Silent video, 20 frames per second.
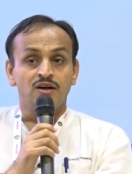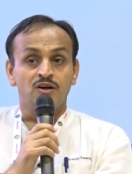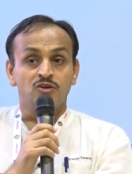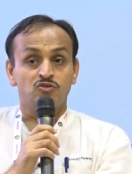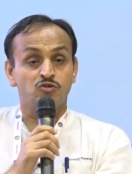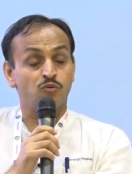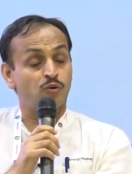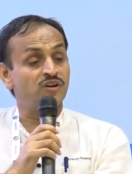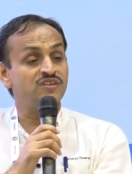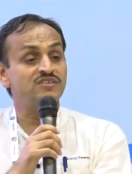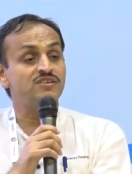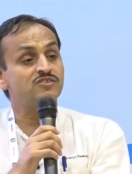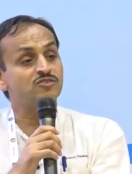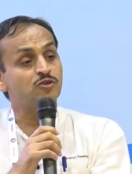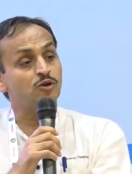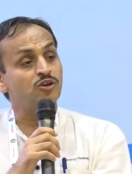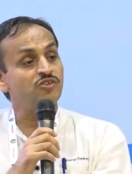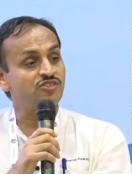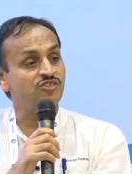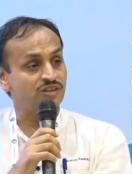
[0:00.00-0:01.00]
So what is the
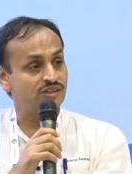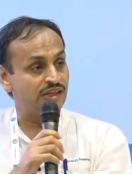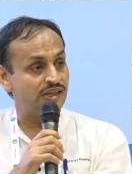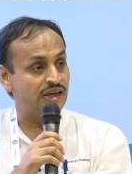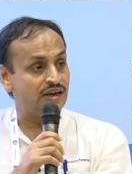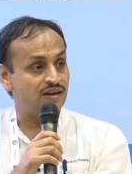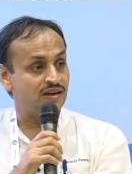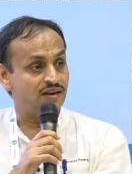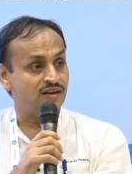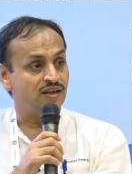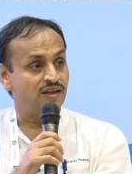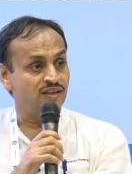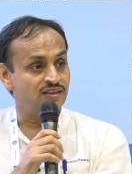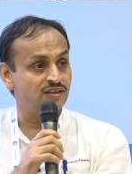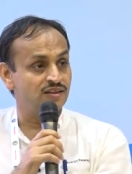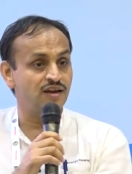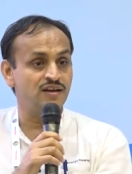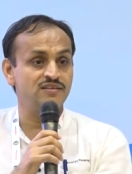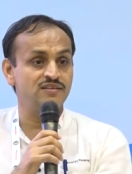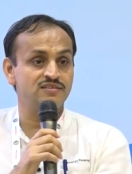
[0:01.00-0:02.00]
solution then?
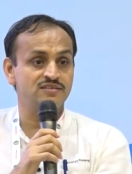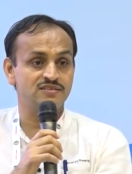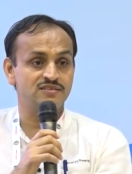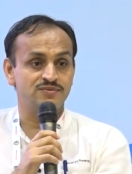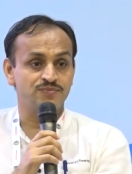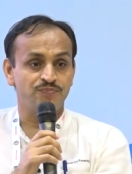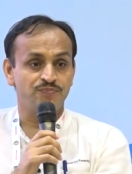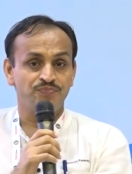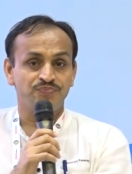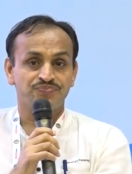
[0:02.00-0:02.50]
And there is